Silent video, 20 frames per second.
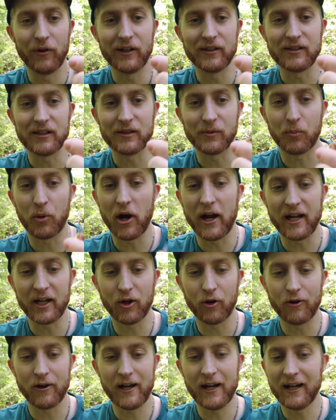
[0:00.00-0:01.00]
this. It's bright
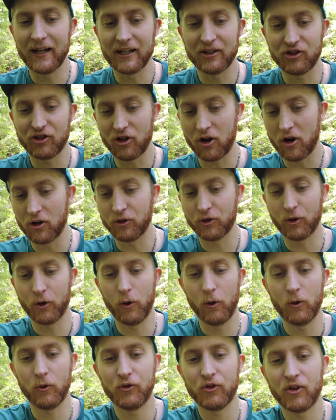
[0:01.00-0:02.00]
green, it's
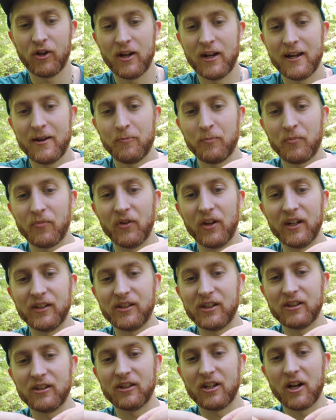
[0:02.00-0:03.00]
chartreuse. This
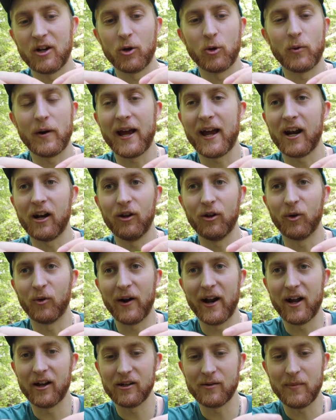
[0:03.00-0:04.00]
is gonna rattle
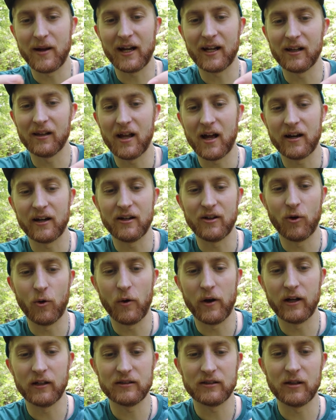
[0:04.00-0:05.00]
around and make a lot of
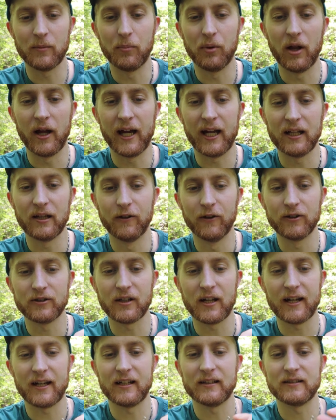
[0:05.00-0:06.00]
noise. The blade looks
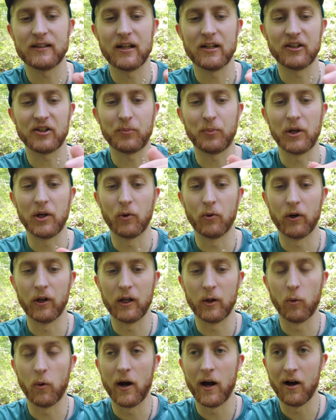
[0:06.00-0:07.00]
like it's gonna spin
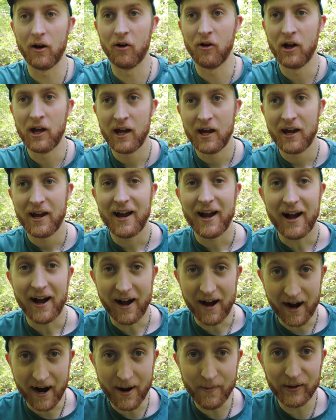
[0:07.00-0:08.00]
really well.
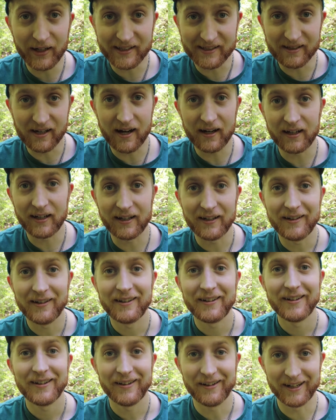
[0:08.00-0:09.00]
I'm excited.
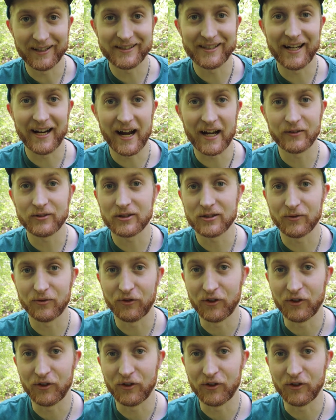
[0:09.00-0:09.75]
Let's get after some